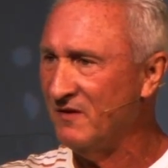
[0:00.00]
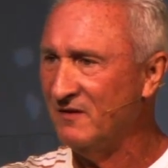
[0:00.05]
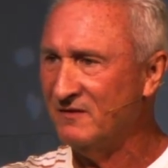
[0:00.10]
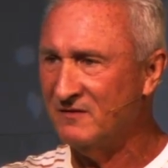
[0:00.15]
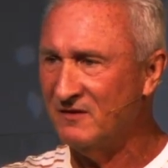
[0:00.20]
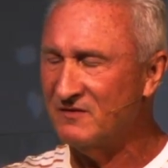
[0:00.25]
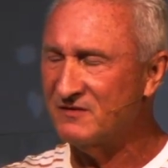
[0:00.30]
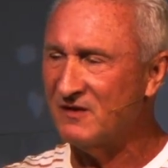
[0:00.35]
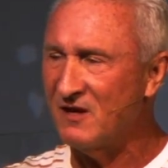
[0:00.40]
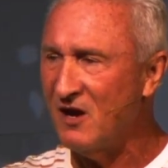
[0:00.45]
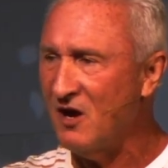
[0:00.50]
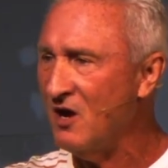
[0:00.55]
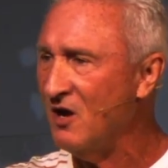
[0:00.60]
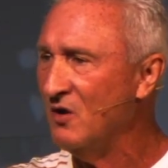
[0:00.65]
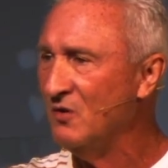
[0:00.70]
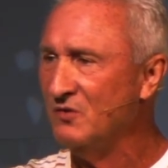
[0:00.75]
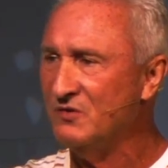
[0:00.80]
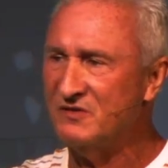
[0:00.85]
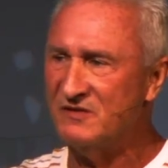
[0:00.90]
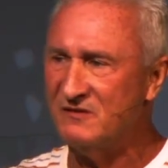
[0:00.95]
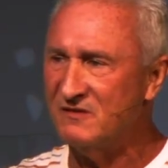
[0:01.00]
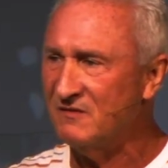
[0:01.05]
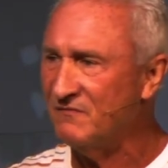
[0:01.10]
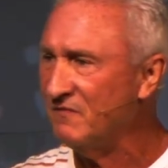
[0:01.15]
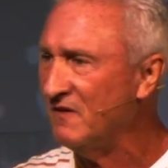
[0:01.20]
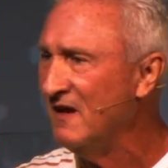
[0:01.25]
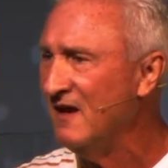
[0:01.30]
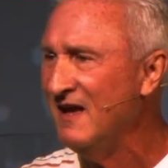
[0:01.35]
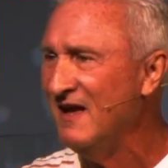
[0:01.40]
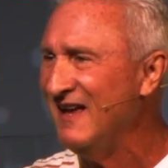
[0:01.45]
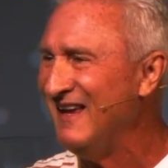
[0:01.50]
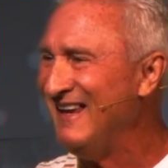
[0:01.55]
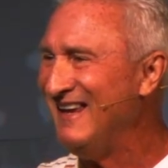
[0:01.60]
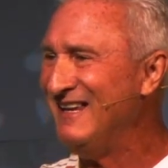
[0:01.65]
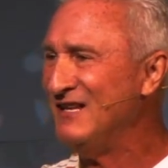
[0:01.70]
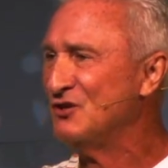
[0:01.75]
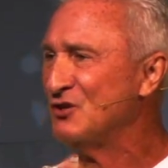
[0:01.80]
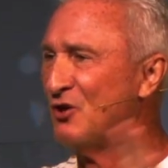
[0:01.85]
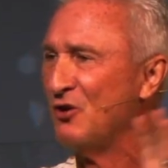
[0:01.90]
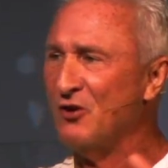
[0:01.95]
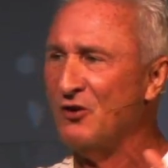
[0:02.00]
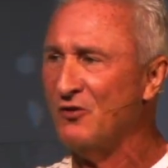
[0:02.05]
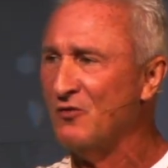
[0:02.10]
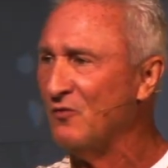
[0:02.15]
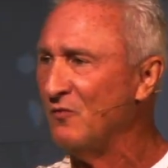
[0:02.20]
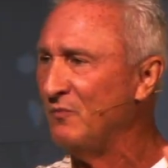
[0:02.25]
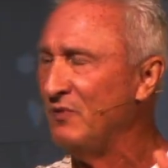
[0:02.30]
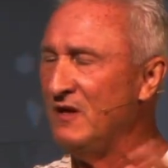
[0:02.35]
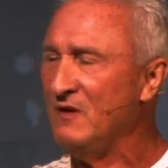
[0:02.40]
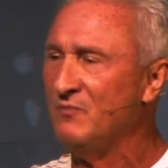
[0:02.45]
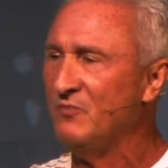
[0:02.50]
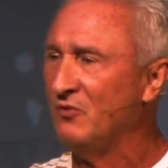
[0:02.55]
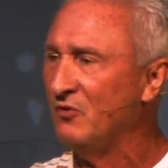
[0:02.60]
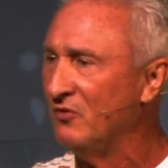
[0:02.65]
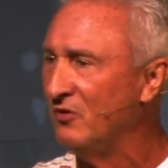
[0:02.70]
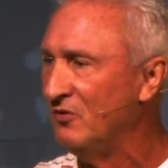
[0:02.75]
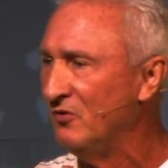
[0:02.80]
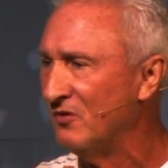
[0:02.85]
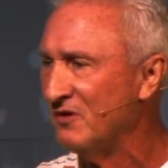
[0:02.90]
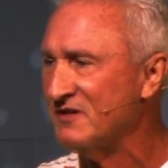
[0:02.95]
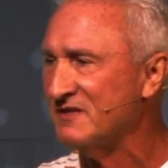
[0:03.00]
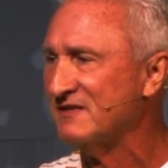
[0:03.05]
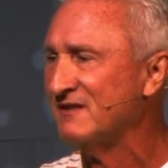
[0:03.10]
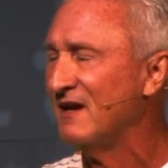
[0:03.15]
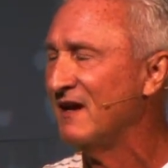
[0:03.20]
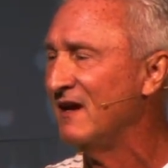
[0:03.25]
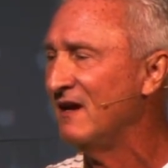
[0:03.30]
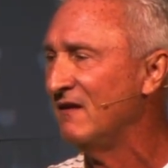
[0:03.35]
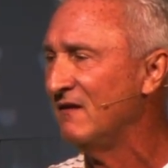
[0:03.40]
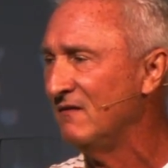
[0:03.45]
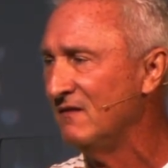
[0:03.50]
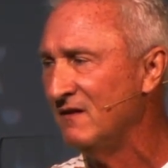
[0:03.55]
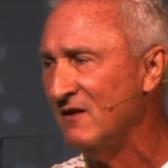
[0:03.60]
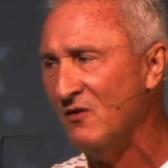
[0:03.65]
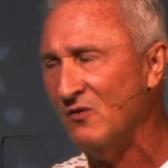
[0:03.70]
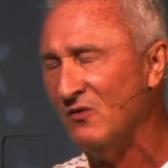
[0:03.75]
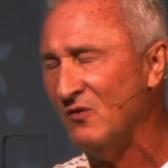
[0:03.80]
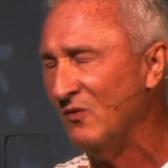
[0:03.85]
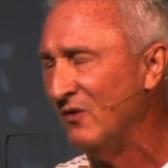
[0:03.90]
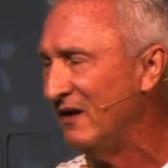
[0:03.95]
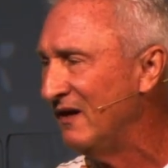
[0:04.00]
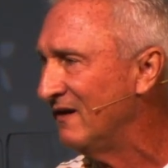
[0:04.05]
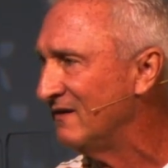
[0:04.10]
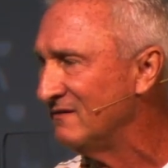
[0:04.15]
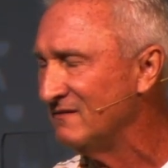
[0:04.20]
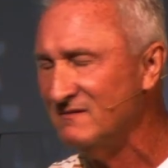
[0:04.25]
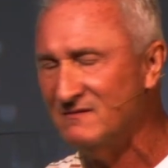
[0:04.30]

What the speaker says: that there's a host of eternal people who are saying, don't quit.